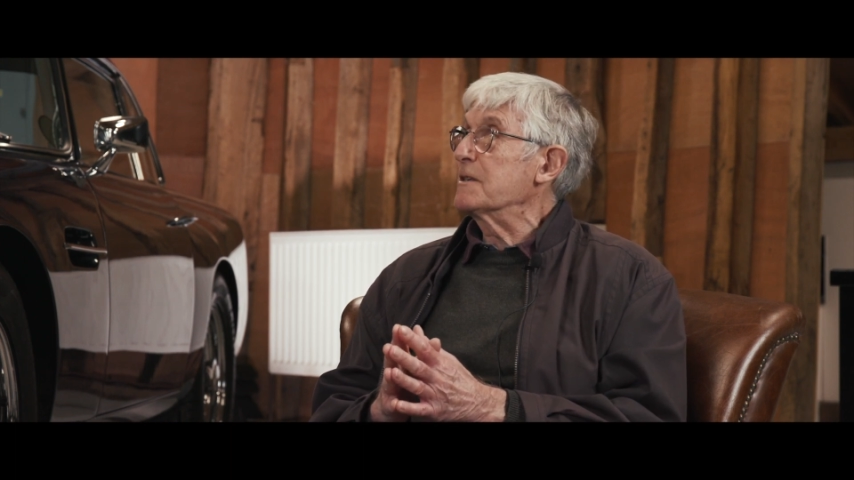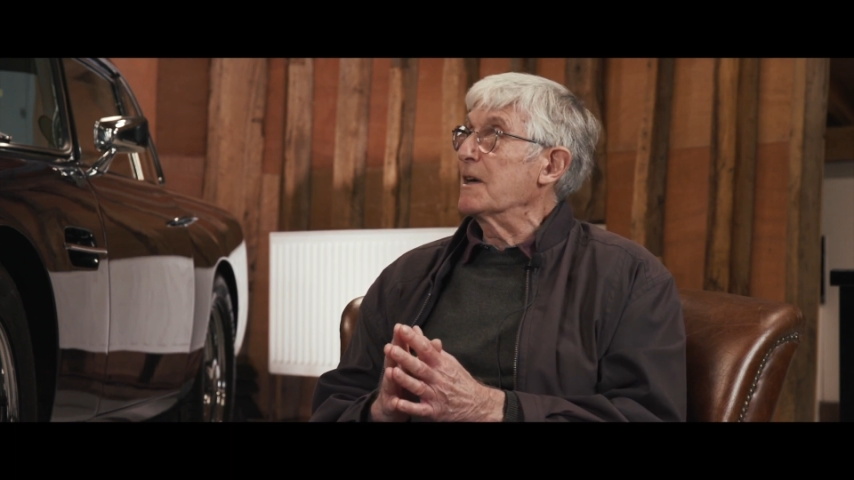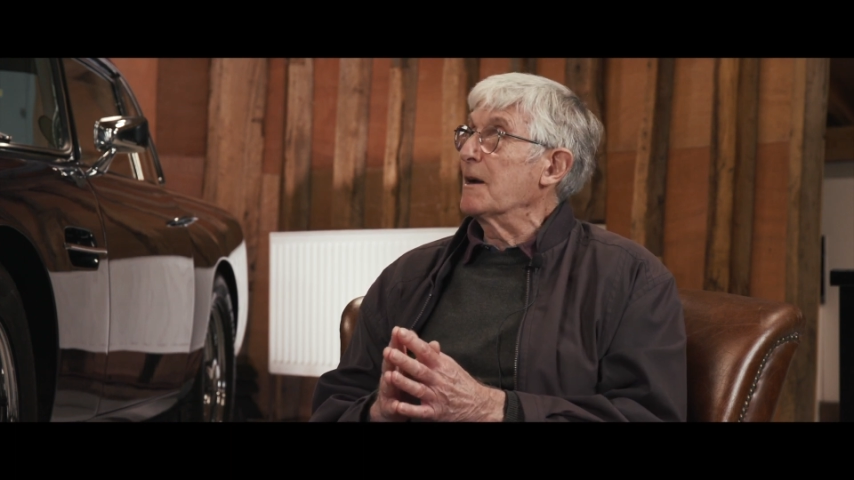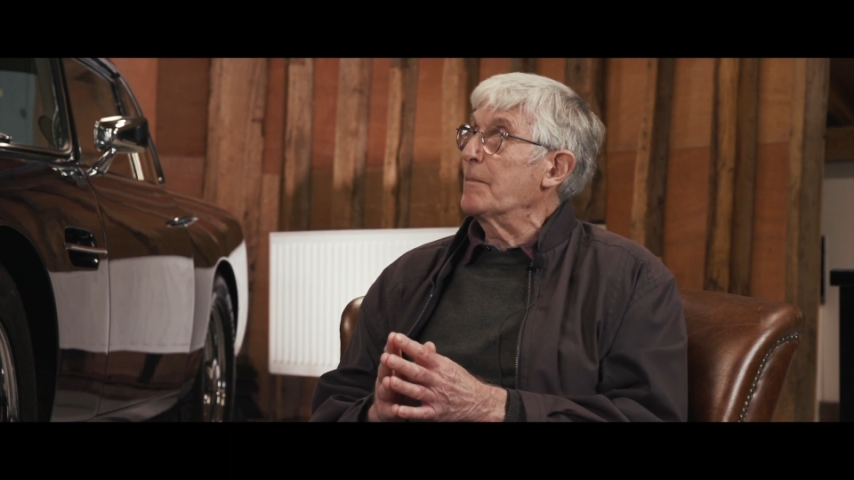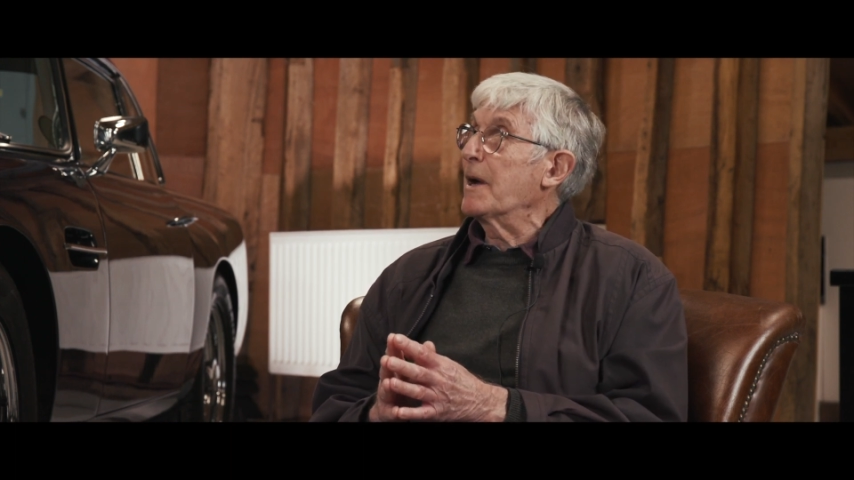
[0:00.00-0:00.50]

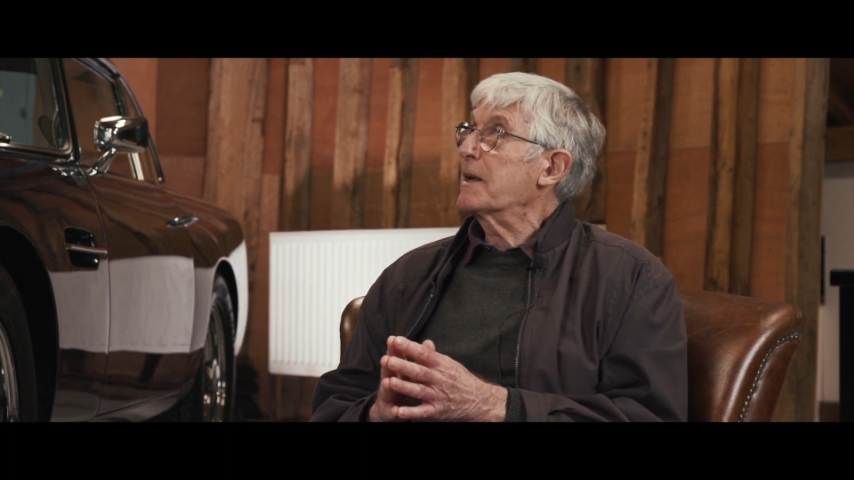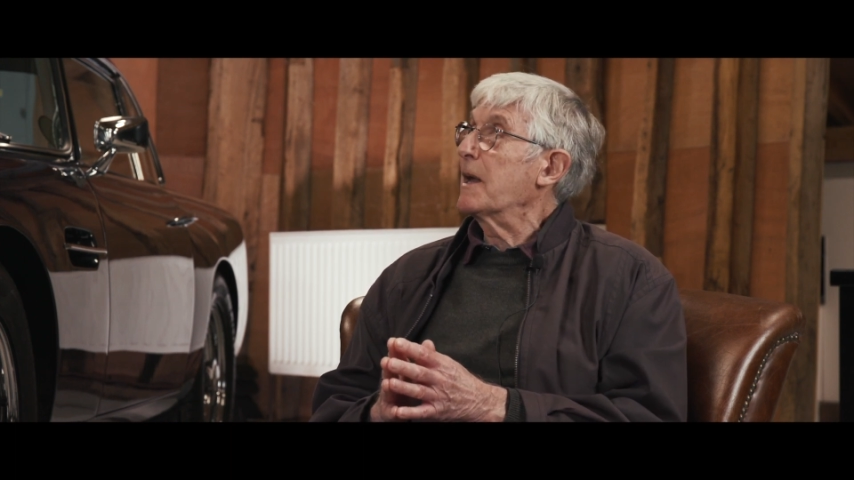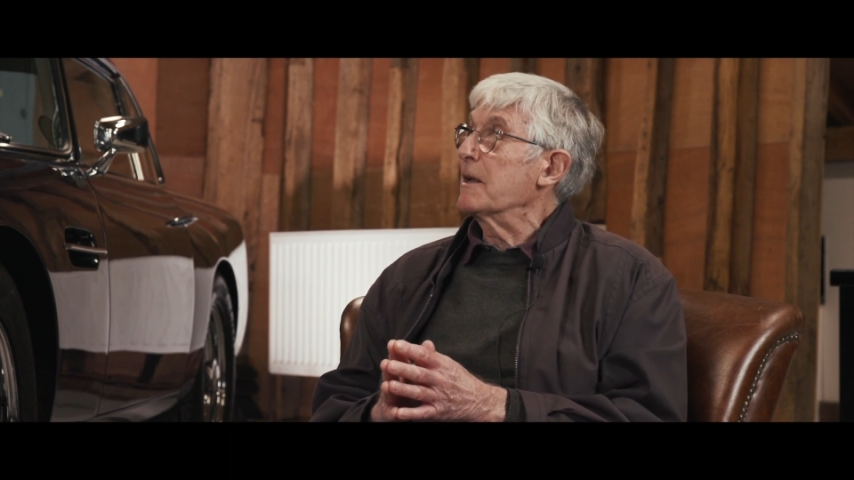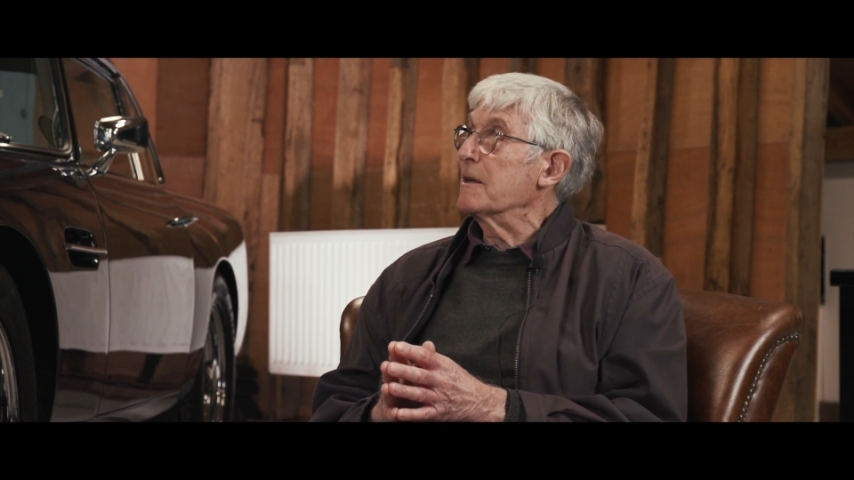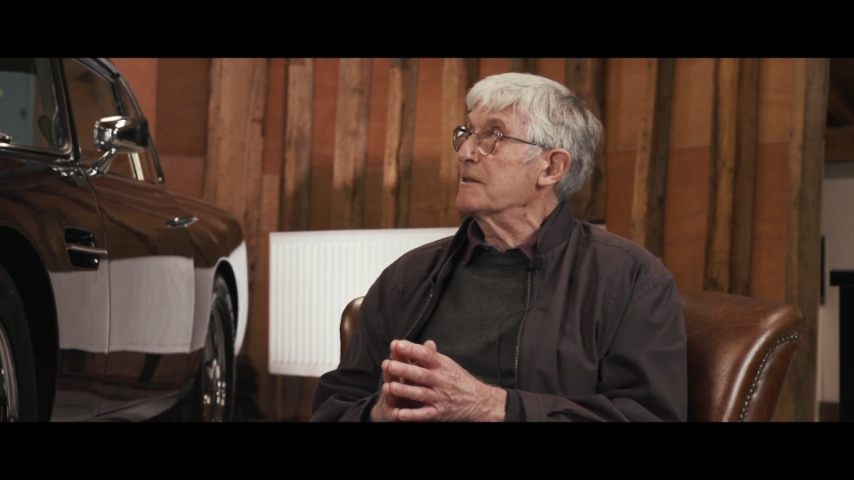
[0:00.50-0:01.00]
that back
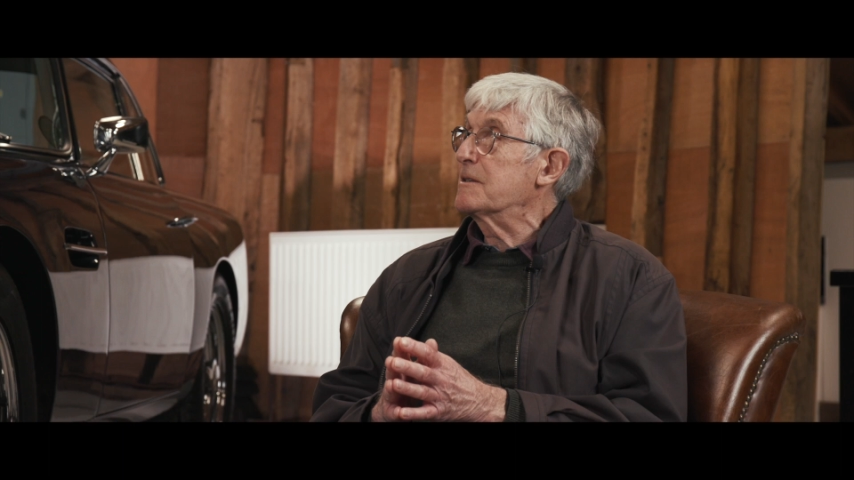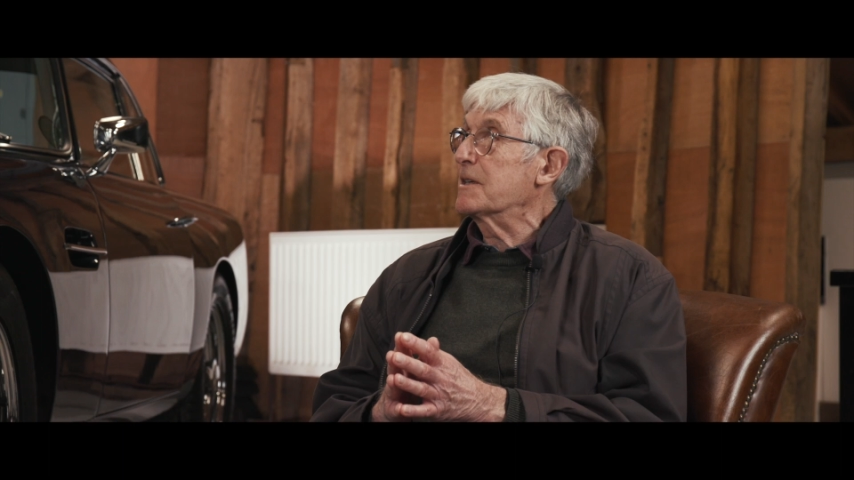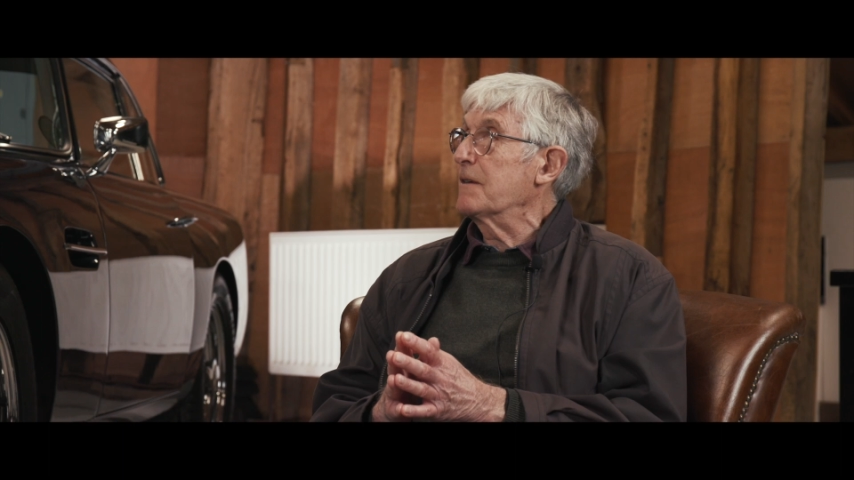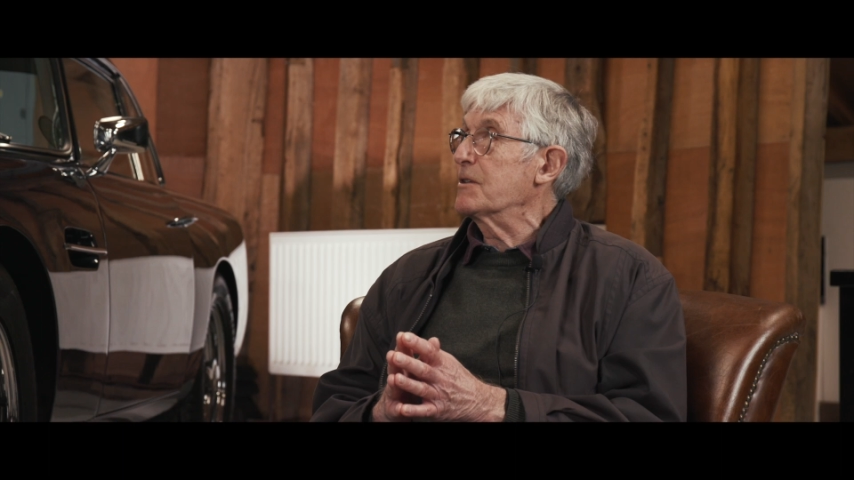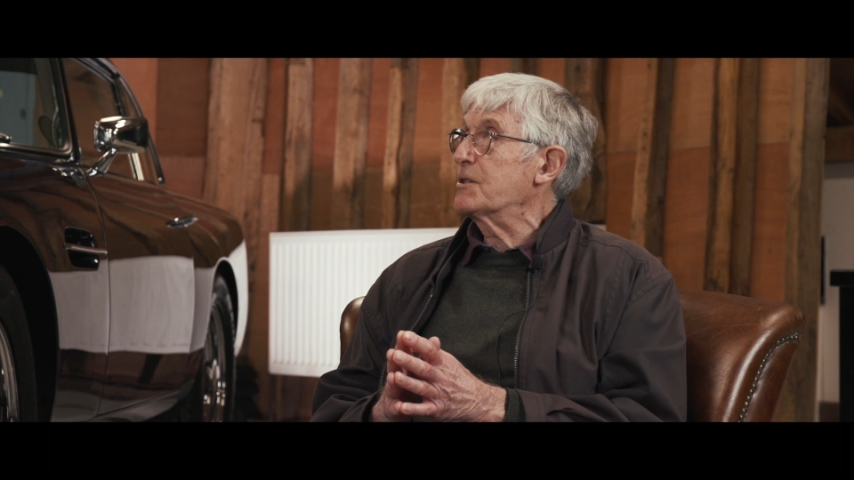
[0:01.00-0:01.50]
end to
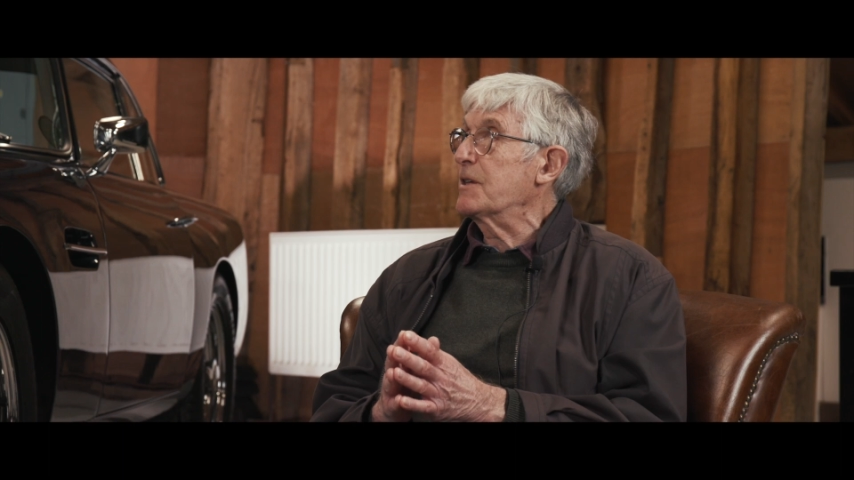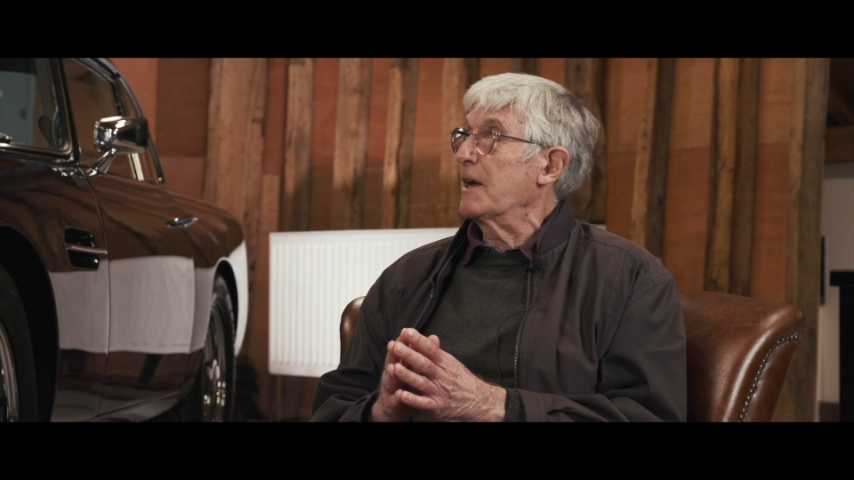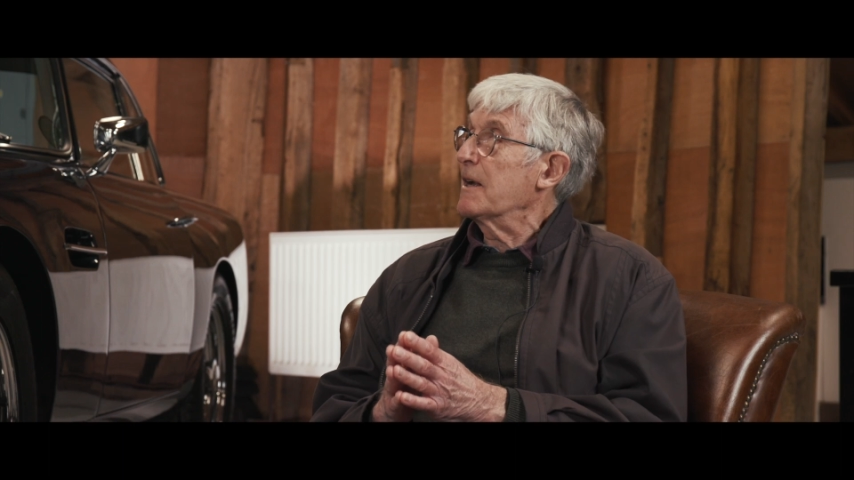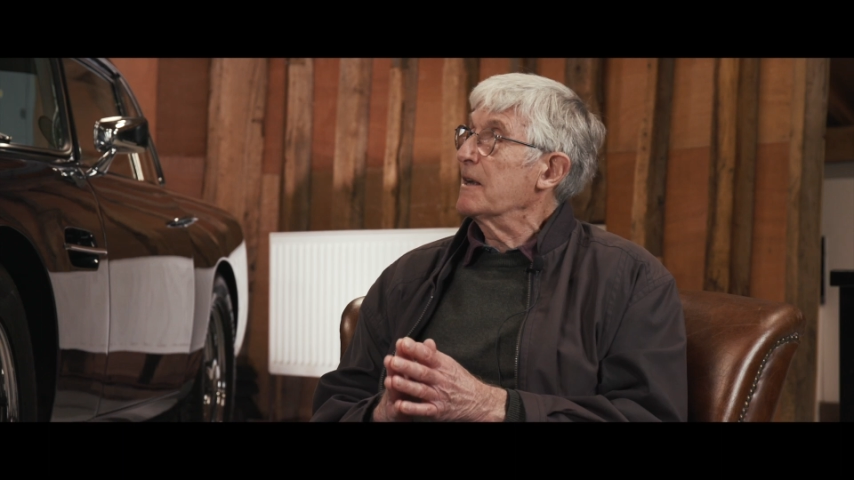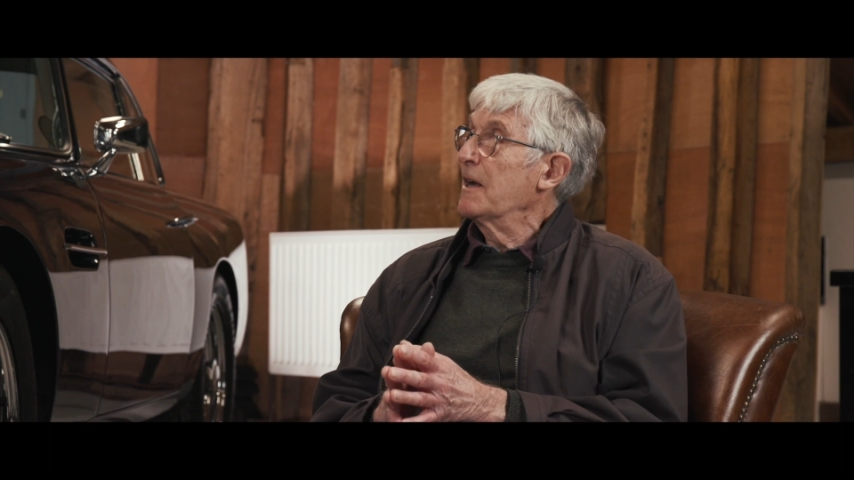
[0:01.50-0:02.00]
give us
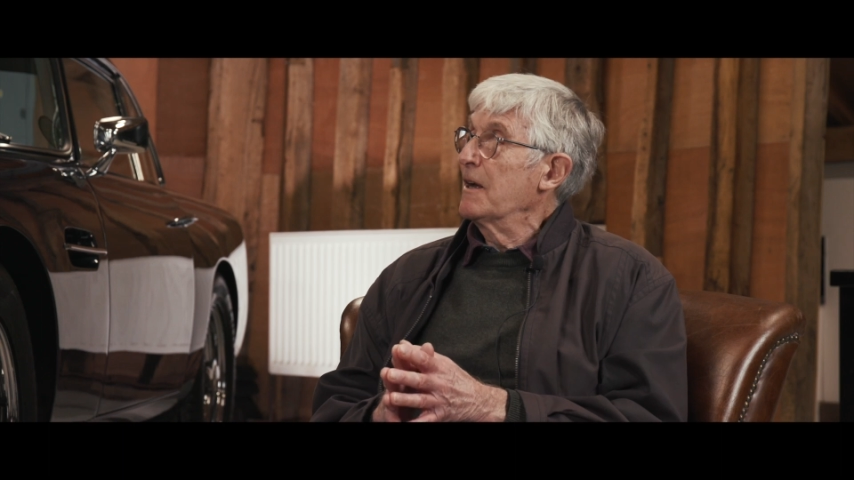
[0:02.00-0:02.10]
that